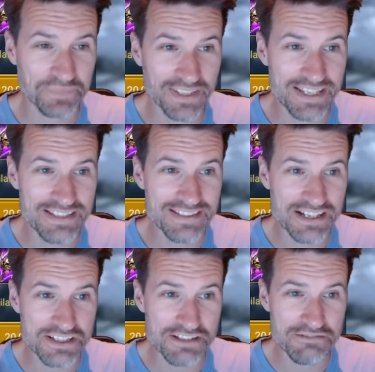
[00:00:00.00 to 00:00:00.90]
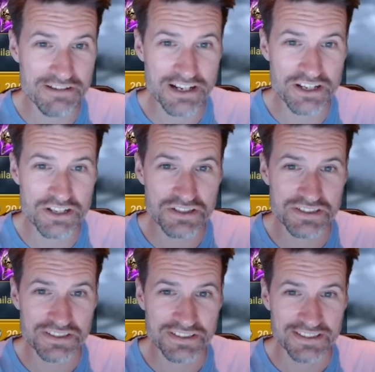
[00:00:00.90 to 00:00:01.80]
he's actually really good,
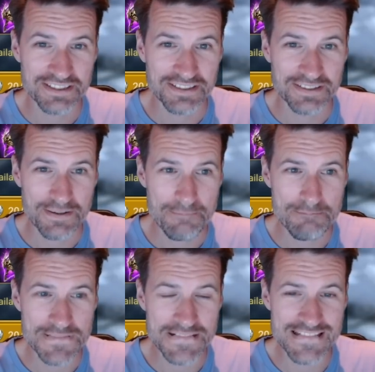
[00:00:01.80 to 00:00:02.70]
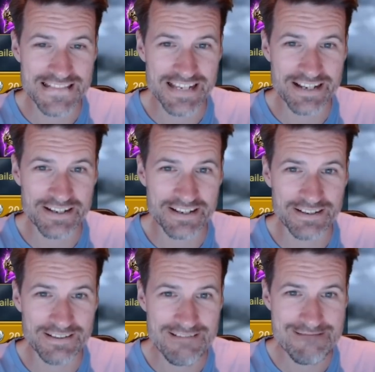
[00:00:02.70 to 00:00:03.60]
but it's a